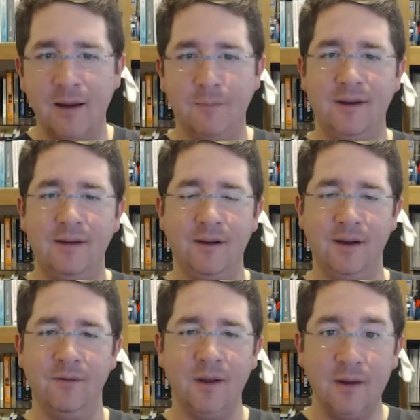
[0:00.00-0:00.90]
time
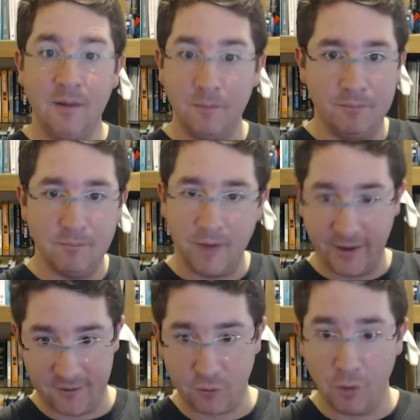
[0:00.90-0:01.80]
sensitive,
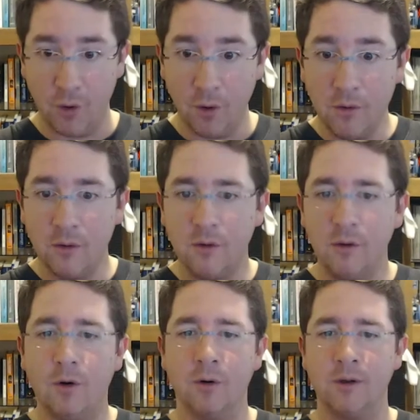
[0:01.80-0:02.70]
like a scroll
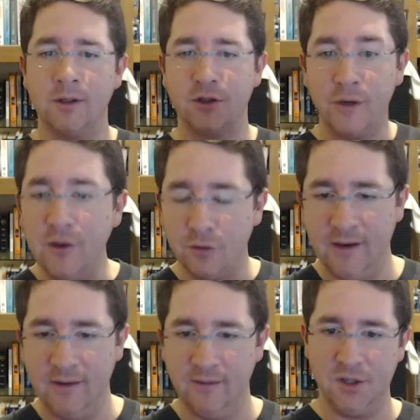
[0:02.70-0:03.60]
or a screen
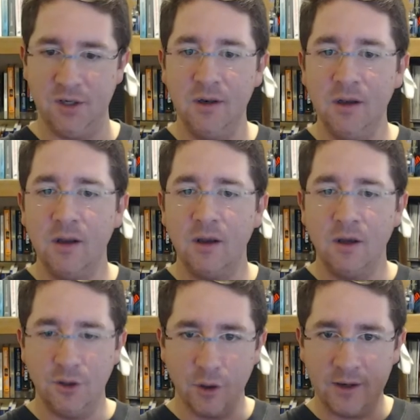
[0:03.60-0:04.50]
transition,
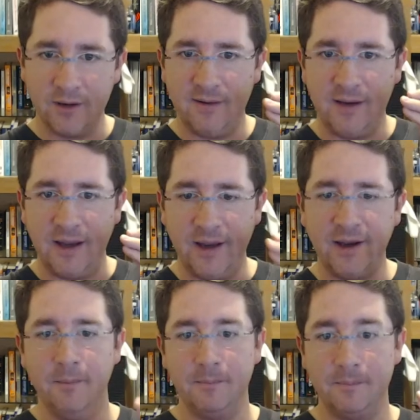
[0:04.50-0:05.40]
you're going to see a
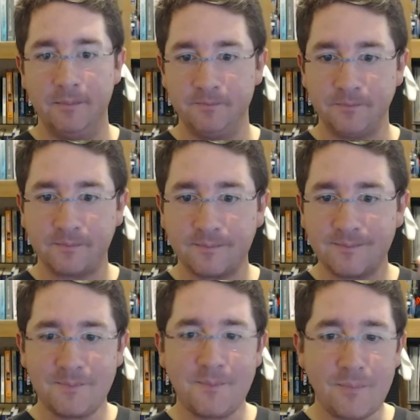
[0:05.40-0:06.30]
hiccup.
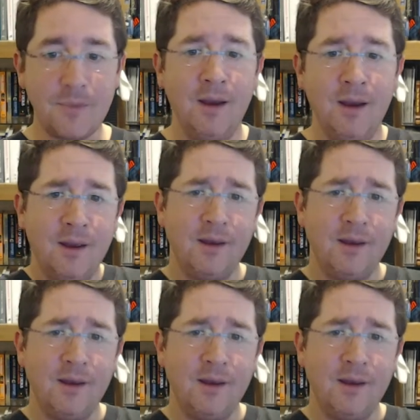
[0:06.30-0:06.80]
Right.